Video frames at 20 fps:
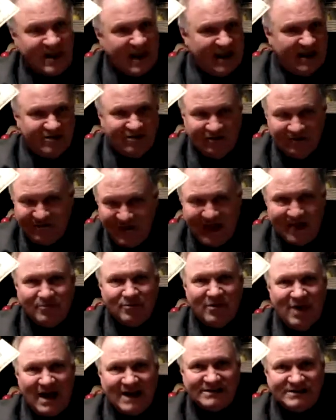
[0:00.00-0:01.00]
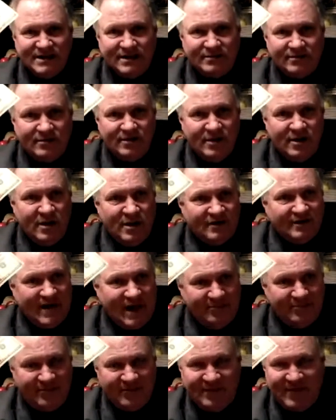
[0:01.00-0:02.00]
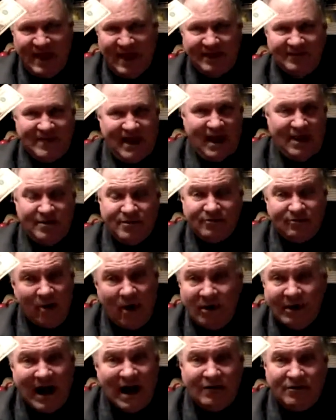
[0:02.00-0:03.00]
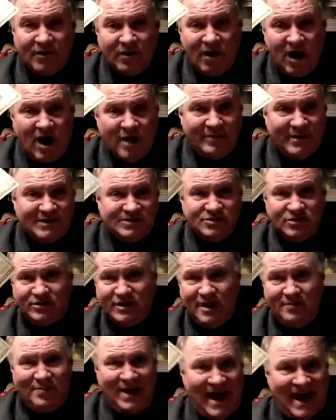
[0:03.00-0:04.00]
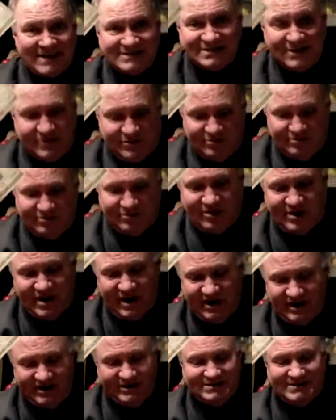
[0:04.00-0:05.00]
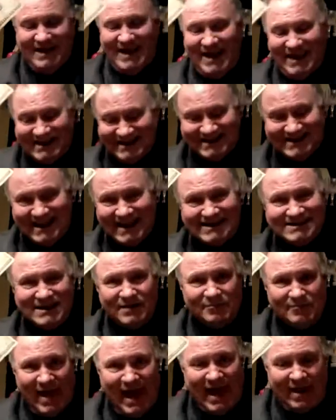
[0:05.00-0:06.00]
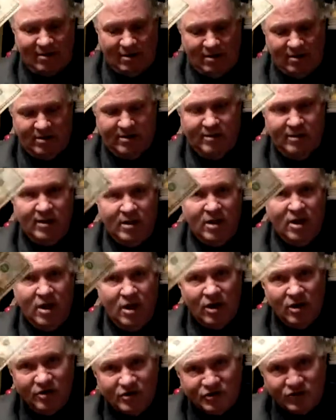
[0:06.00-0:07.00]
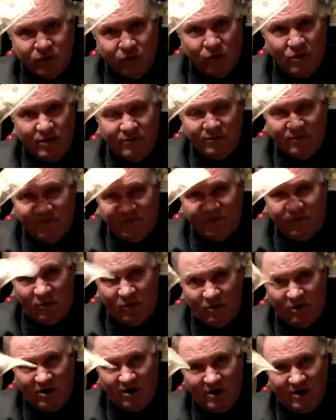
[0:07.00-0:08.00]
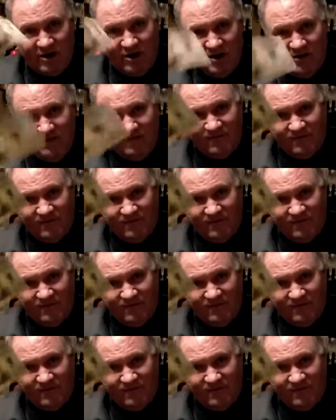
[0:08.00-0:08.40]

They either vaporize it, they throw it out in the garbage, or they pass it through their kidneys. It doesn't matter. For